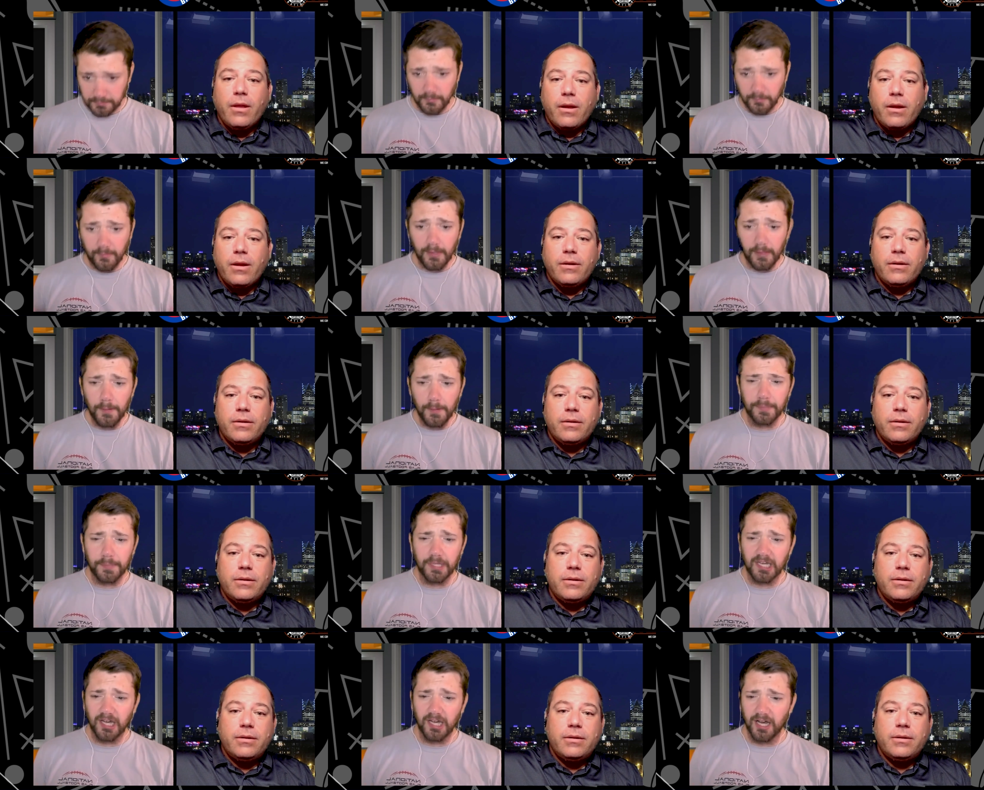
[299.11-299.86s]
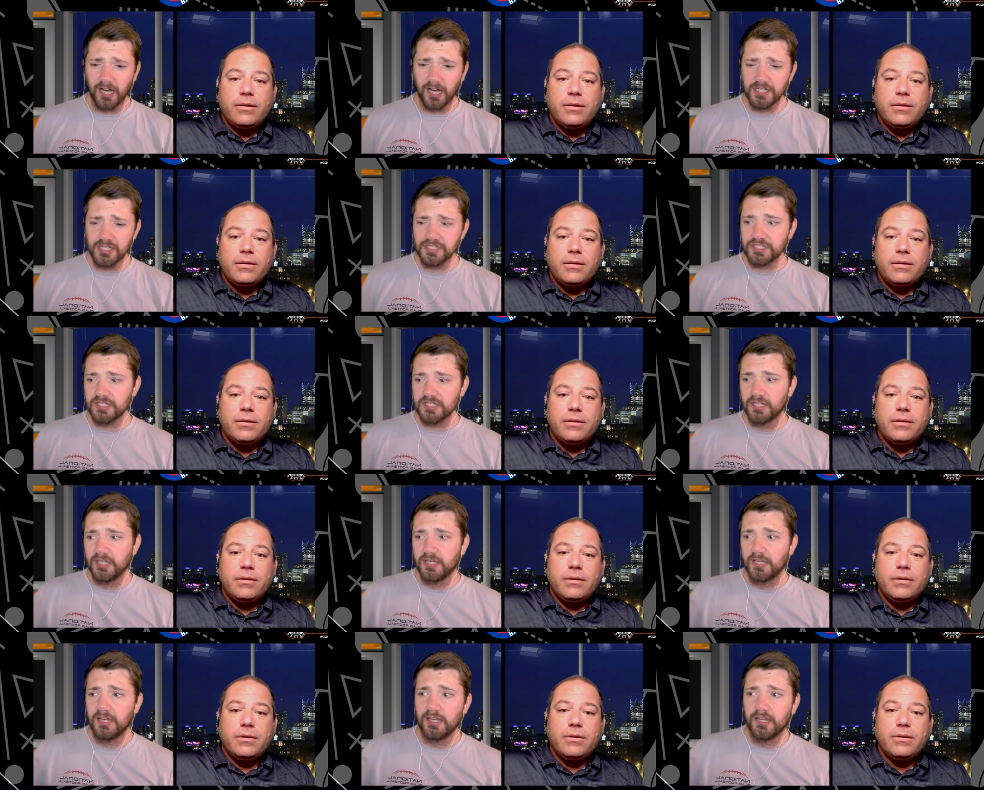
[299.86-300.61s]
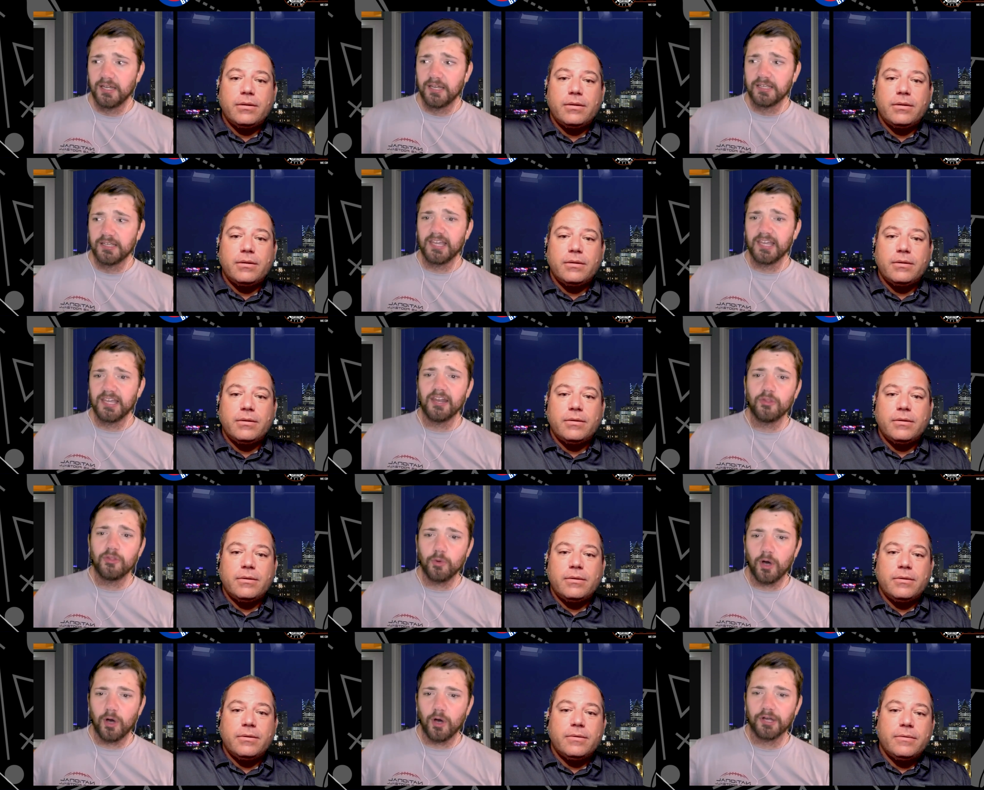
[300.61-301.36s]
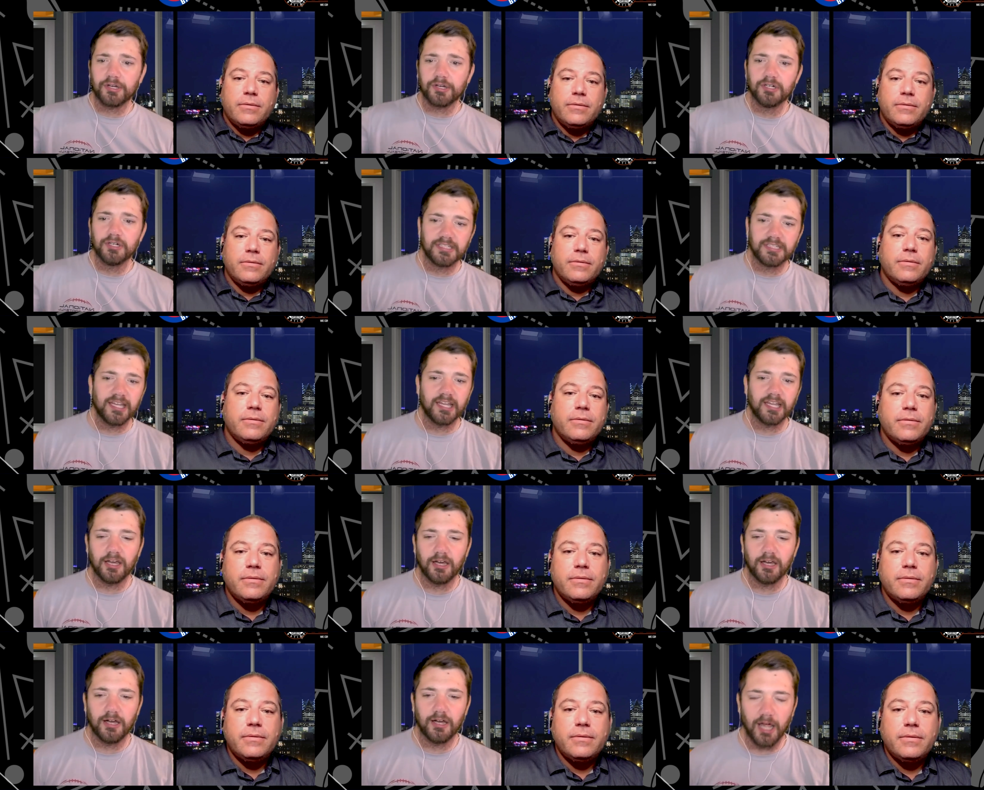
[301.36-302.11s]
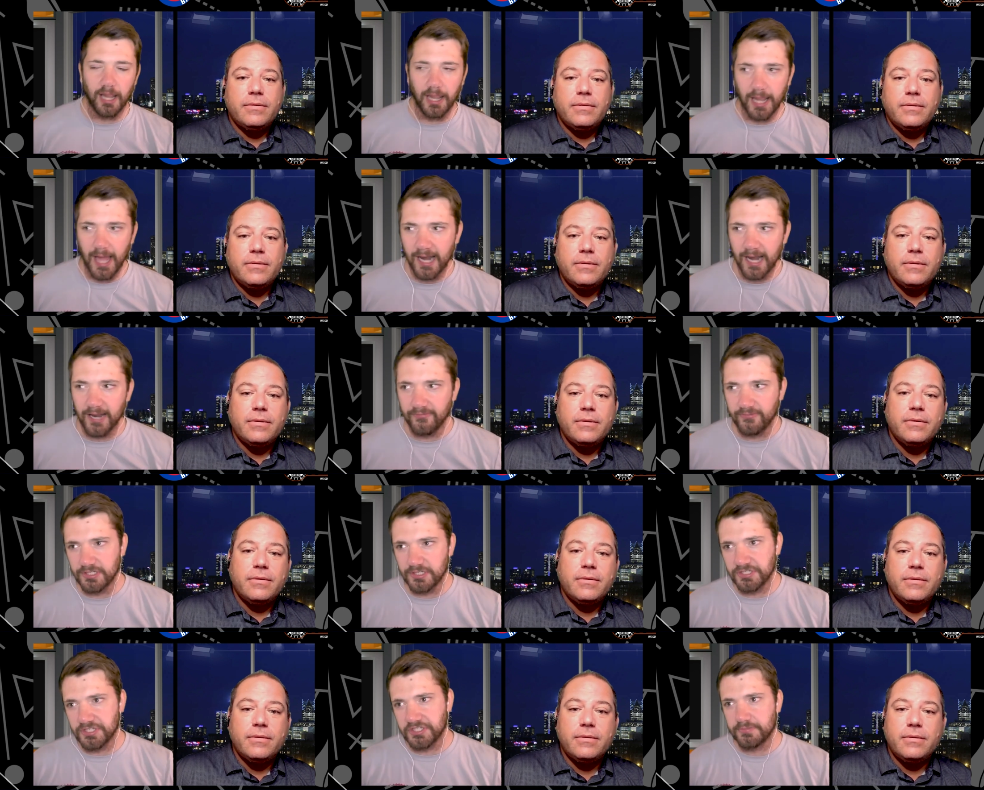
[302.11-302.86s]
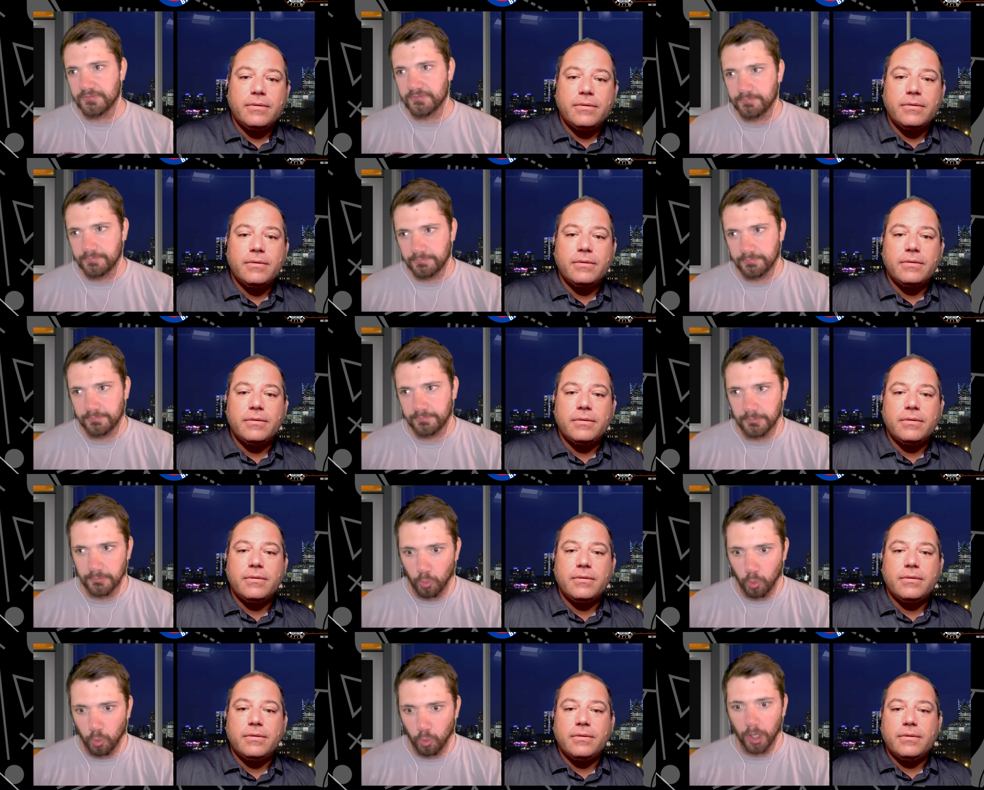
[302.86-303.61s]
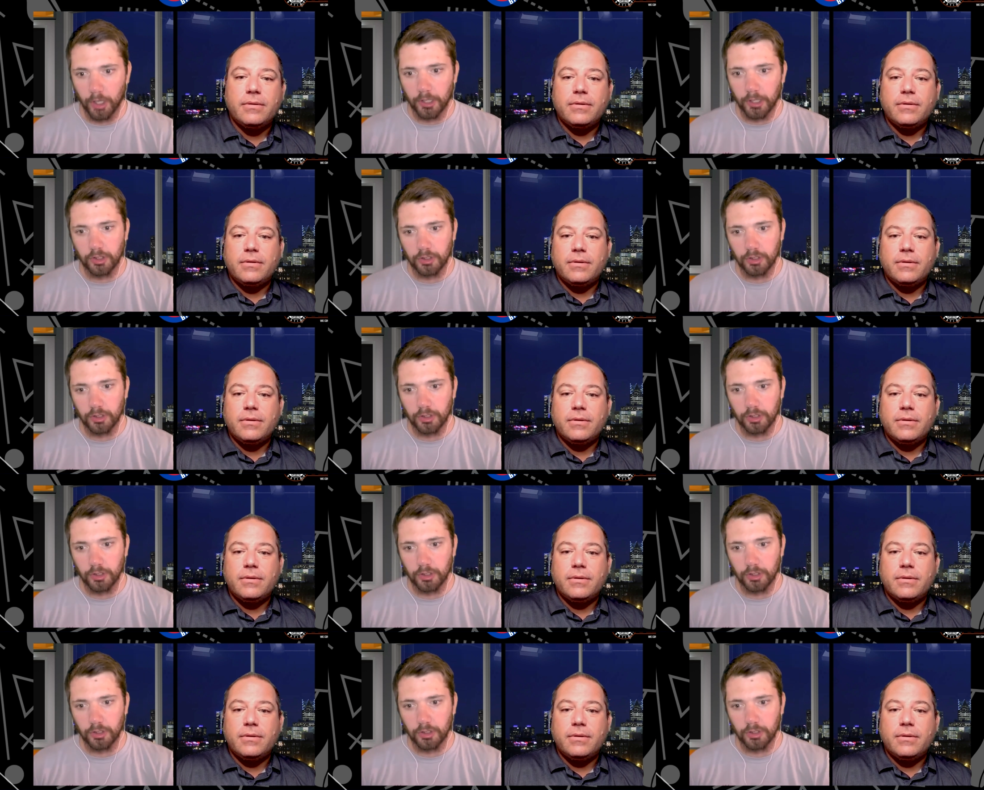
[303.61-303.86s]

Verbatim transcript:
Speaker 1: because Kenneth Walker did a lot of his work